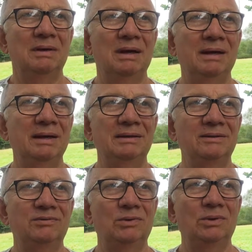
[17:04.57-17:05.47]
I had
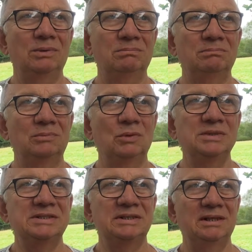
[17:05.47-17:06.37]
it
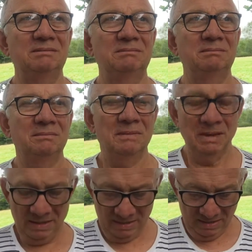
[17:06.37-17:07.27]
honestly,
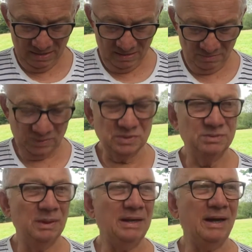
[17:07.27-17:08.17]

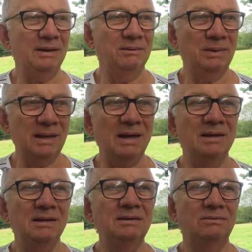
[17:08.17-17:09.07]
because when I
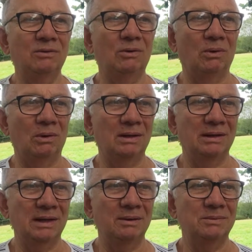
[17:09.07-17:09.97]
hit the wall
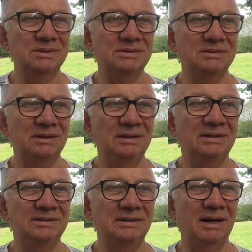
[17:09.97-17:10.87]
and I was in
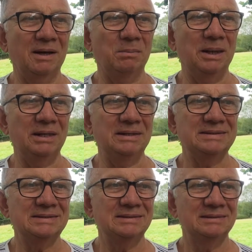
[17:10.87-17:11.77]
this dark
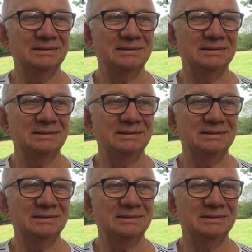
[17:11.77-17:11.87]
place,